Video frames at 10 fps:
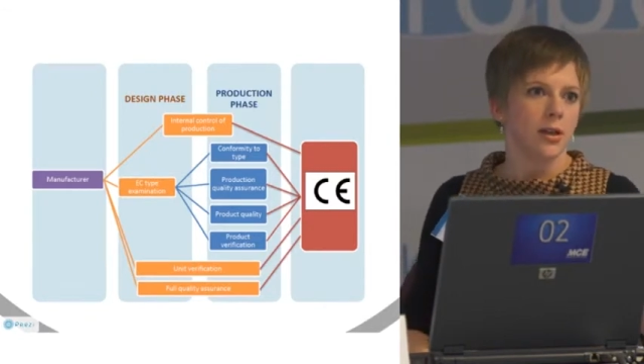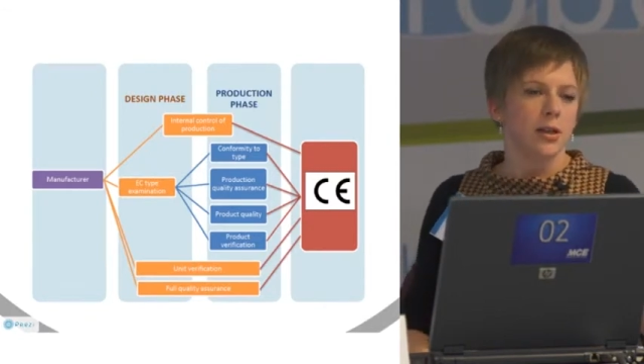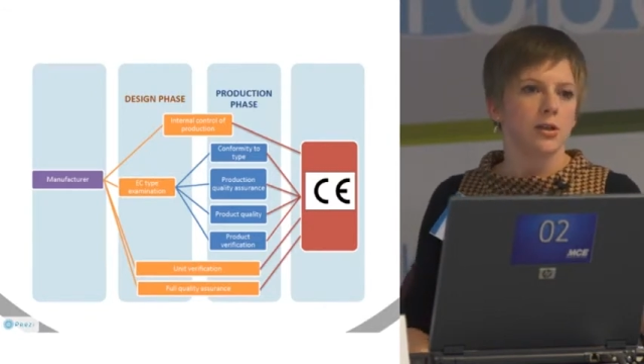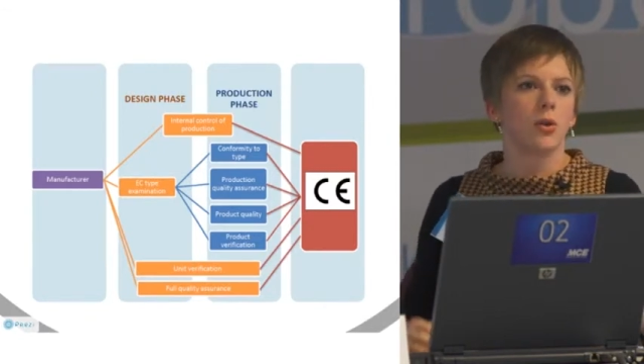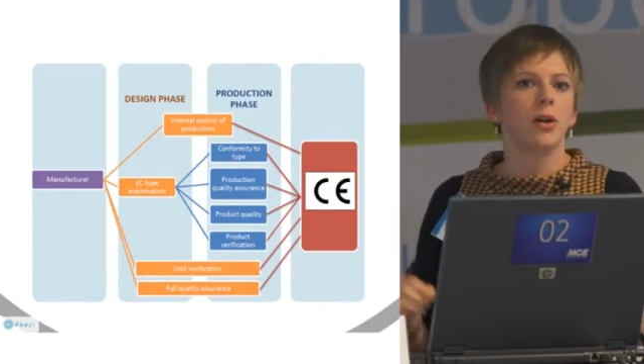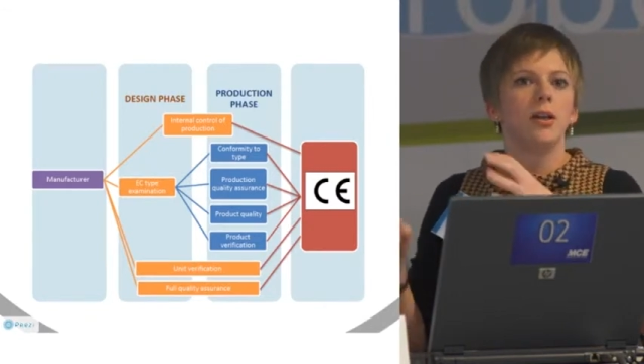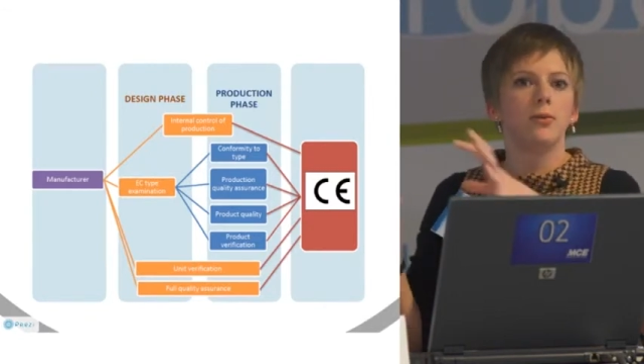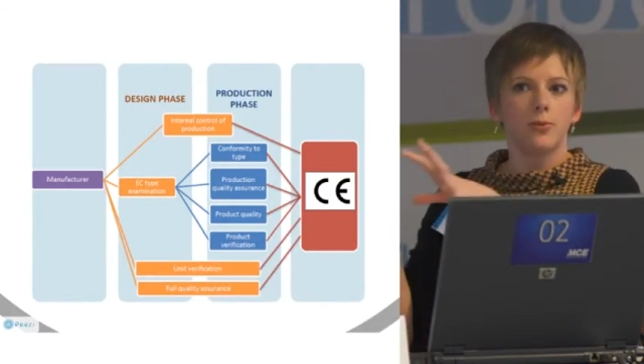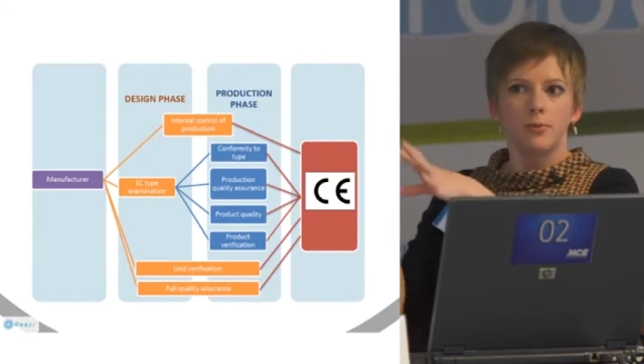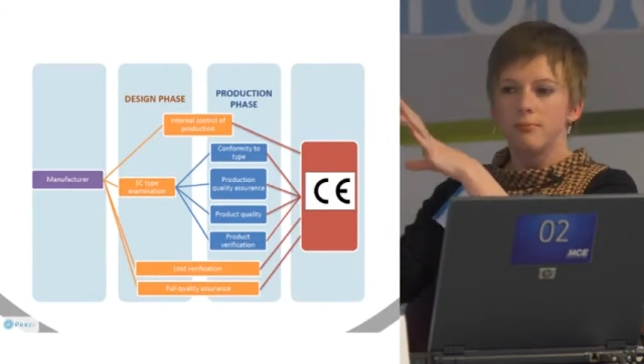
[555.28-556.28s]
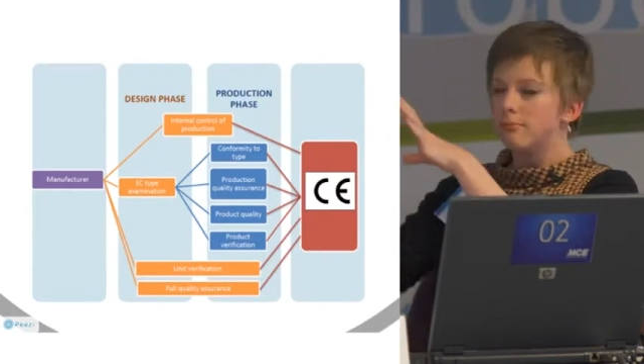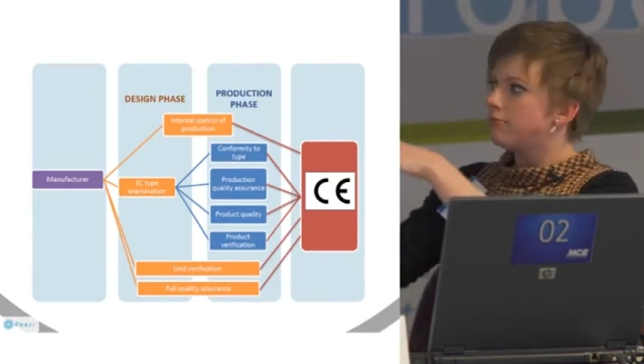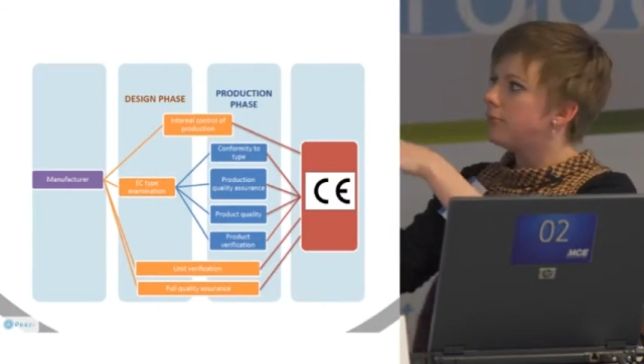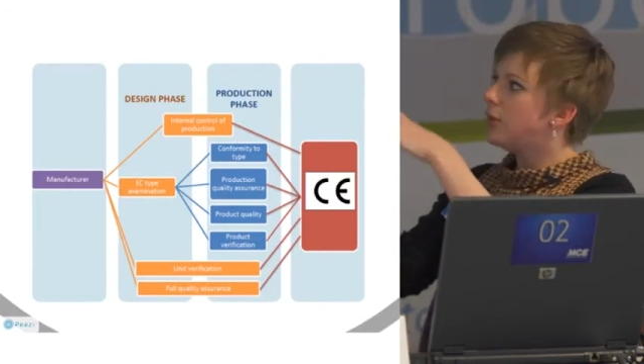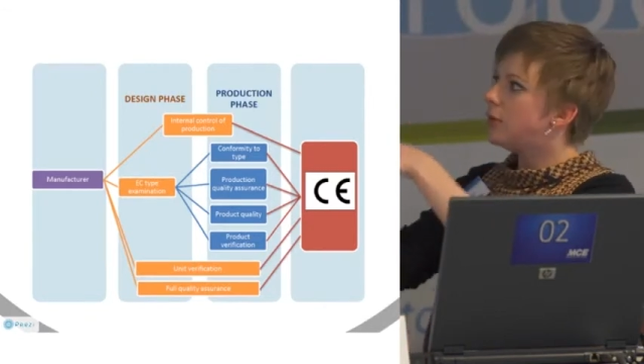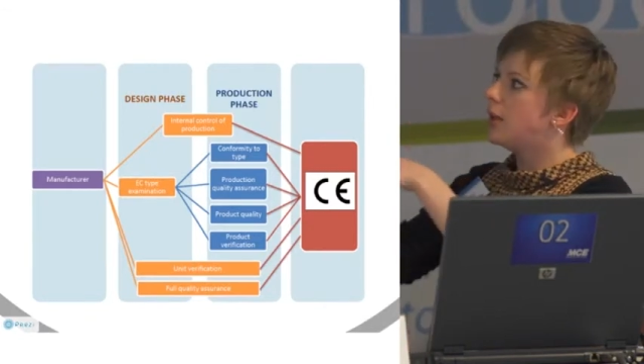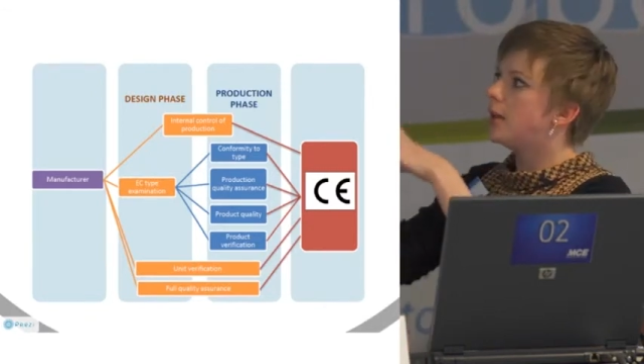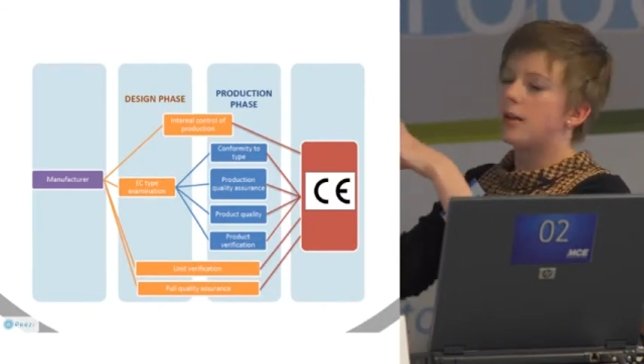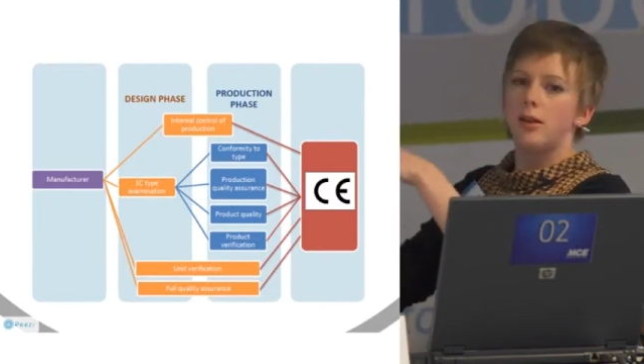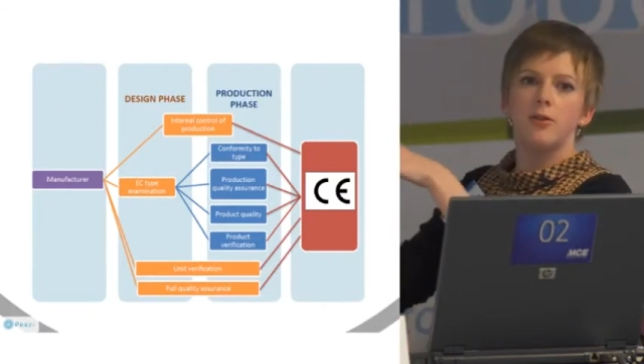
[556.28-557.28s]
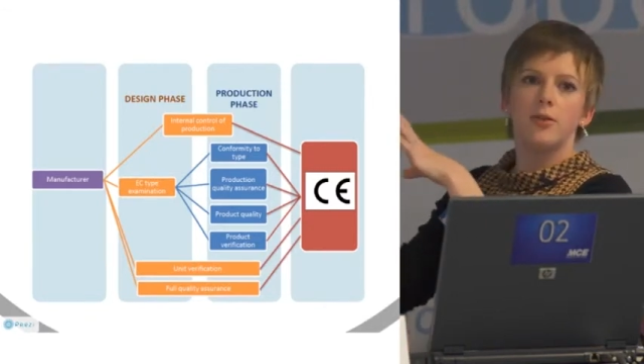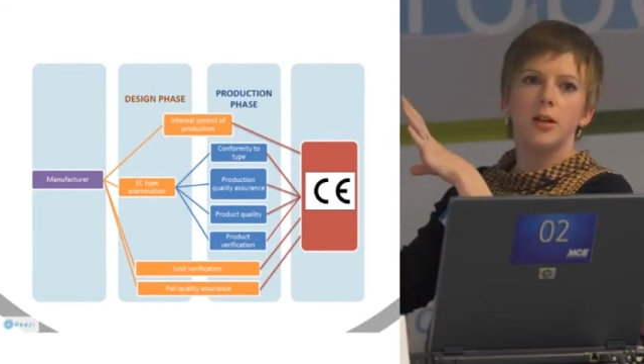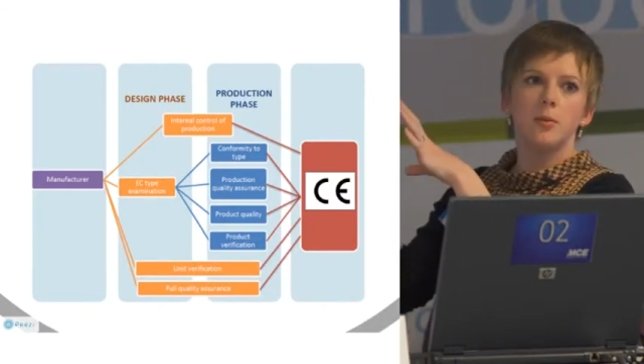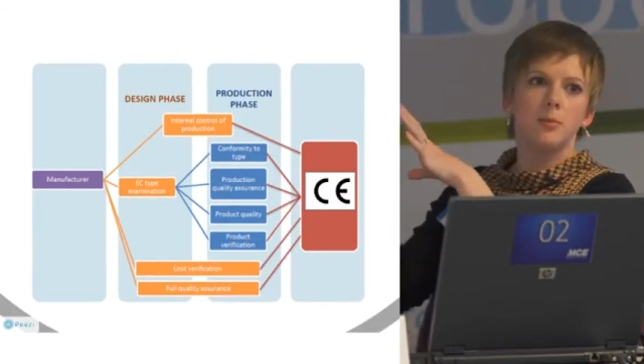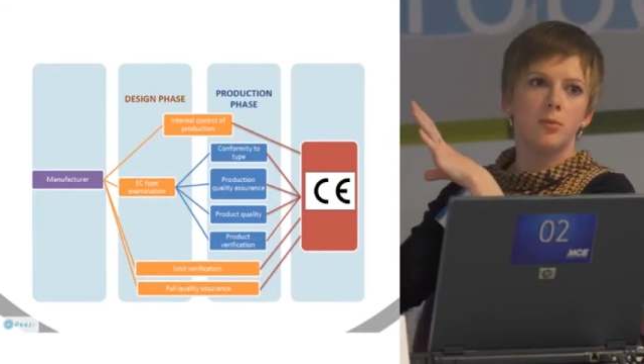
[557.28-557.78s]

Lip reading: So if you need anything,